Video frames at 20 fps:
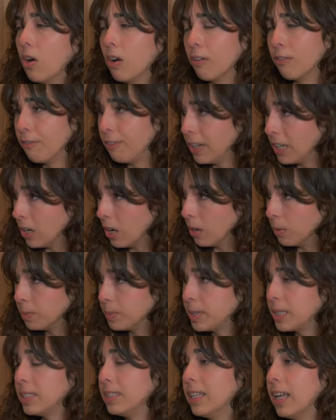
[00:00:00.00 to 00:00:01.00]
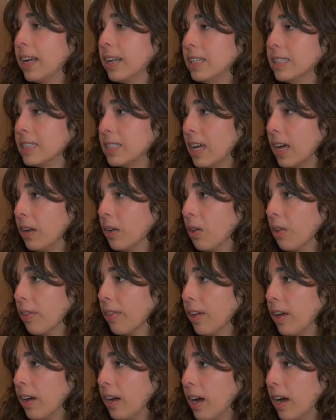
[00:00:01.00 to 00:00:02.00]
or FinOps, that is
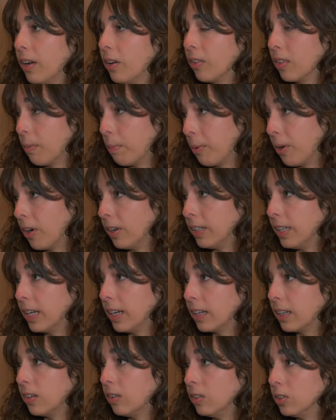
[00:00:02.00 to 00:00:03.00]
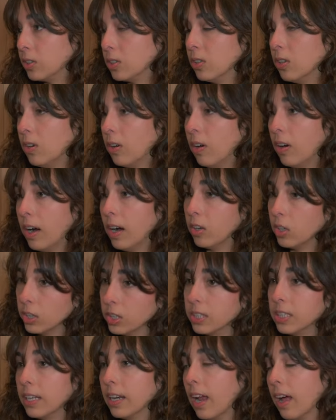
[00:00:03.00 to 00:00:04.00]
another another project also
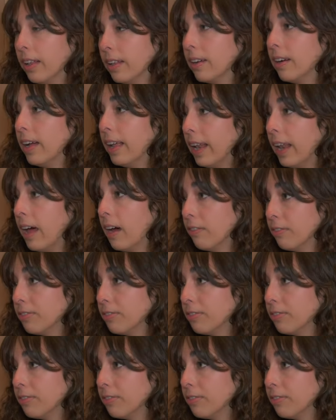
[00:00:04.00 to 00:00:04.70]
hosted under LF.